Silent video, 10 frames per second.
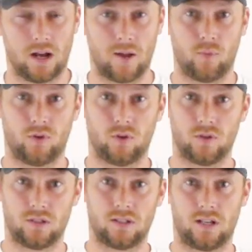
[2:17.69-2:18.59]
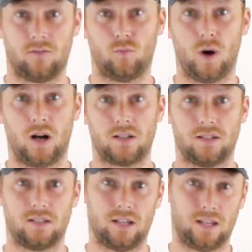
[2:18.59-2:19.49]
I put those inside of
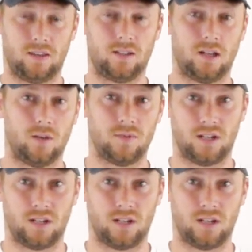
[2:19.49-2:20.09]
boxes in the tubs,